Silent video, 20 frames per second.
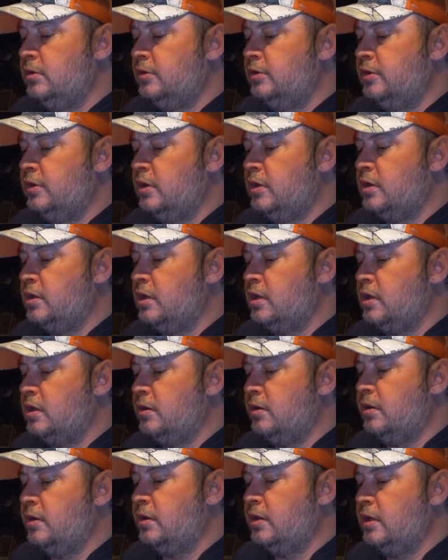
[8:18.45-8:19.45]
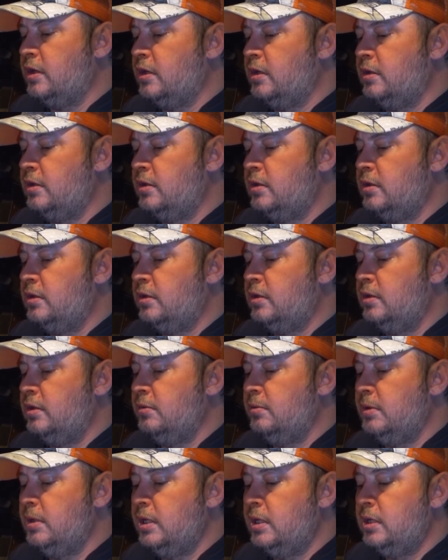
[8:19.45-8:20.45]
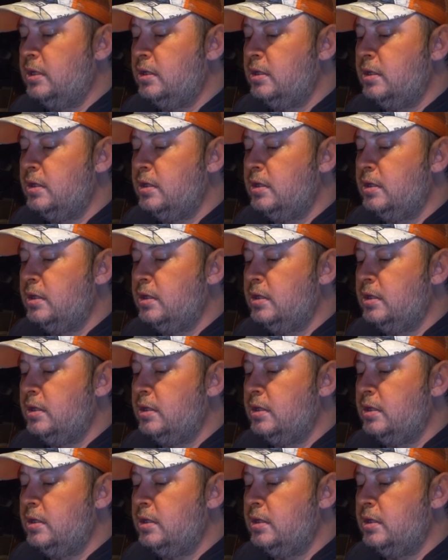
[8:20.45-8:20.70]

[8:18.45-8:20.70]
should I zeroed that idiot